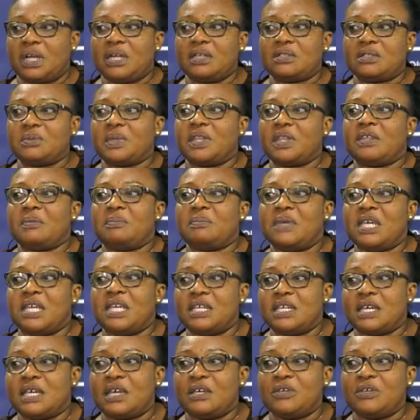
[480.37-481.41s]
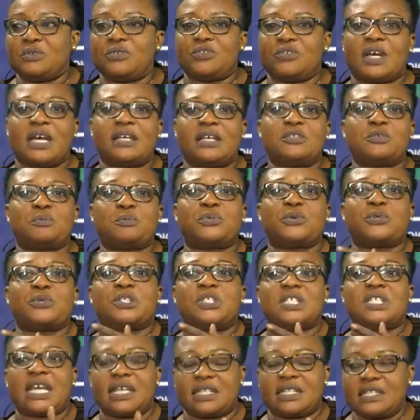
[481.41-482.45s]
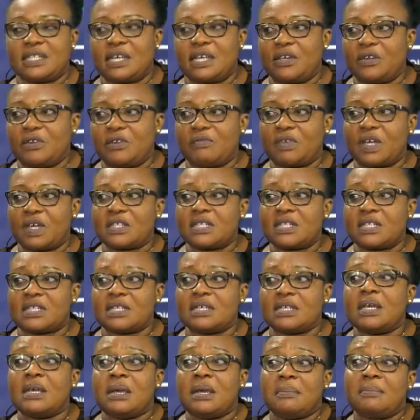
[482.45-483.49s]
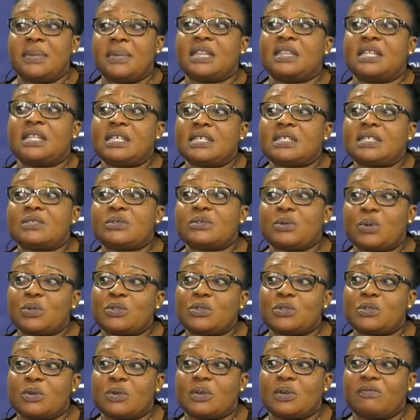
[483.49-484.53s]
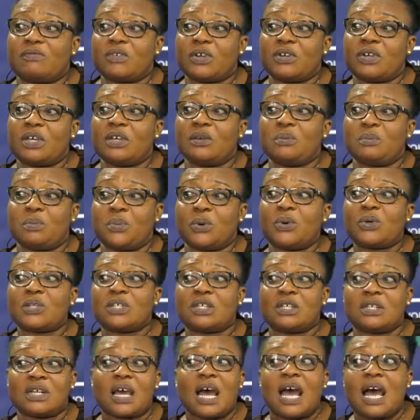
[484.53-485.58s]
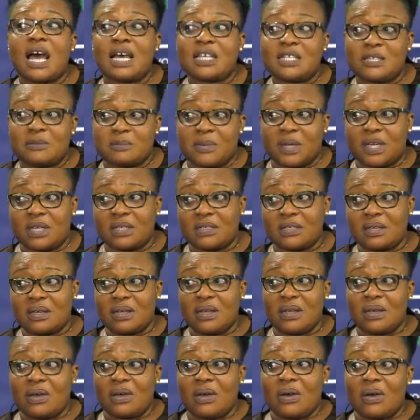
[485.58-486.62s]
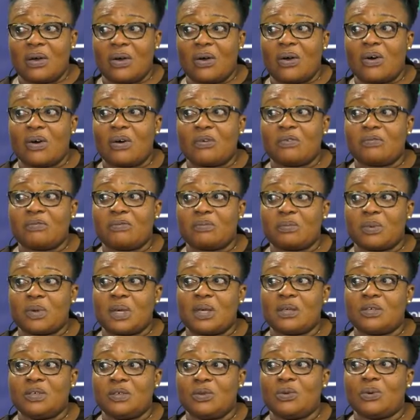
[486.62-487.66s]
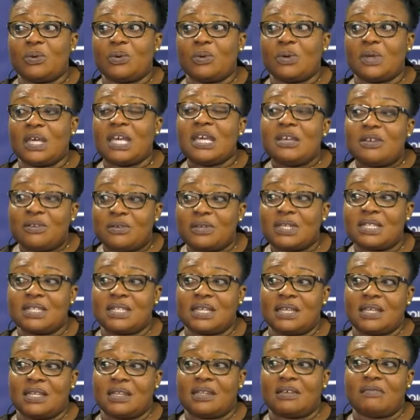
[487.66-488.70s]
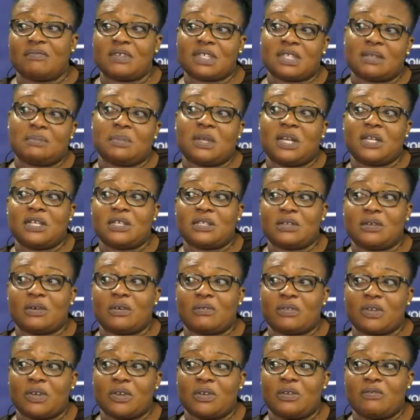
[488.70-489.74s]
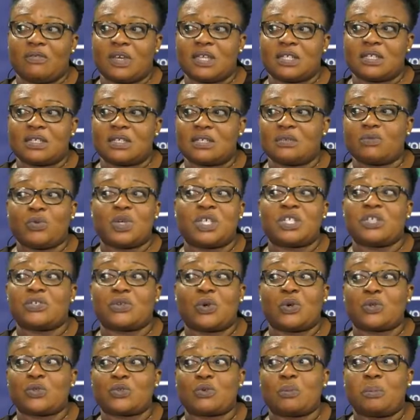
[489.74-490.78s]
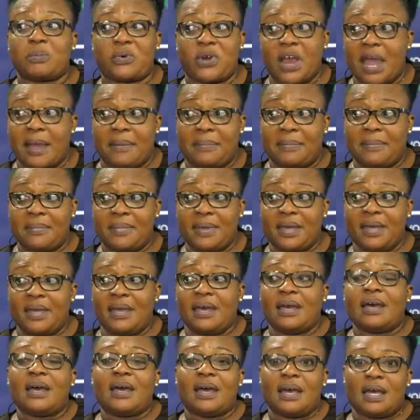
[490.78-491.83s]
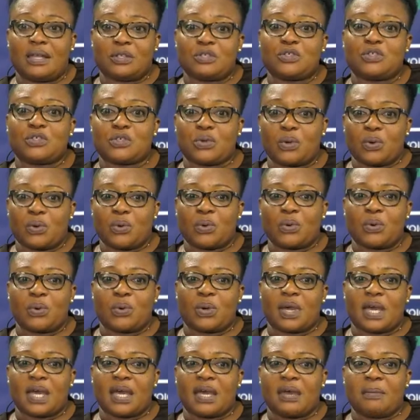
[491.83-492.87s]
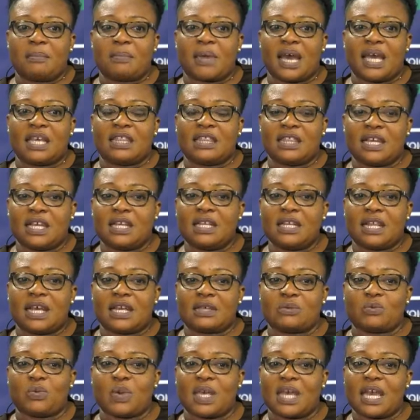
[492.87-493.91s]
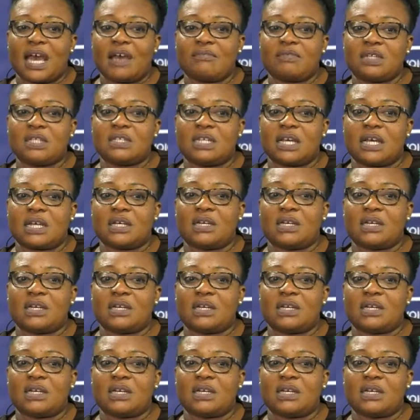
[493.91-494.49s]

with the media, you try to project the university. But this is also a very important aspect of, increasing the visibility of the university, which is also prime. And so I think that we haven't done